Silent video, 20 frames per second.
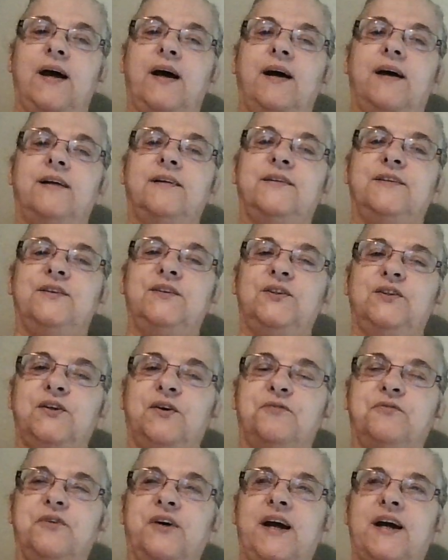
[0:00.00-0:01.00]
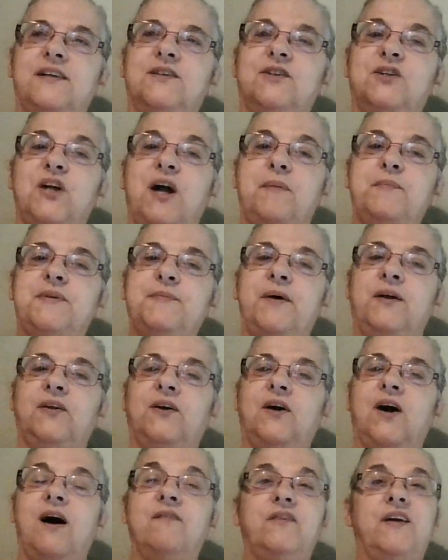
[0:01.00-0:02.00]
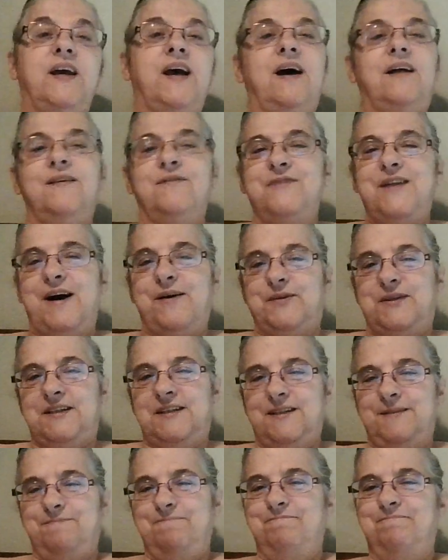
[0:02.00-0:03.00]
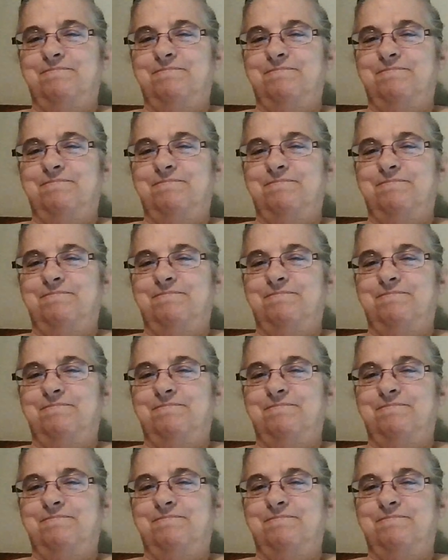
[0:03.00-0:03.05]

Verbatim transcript: And don't forget to stop the coffee and the flowers.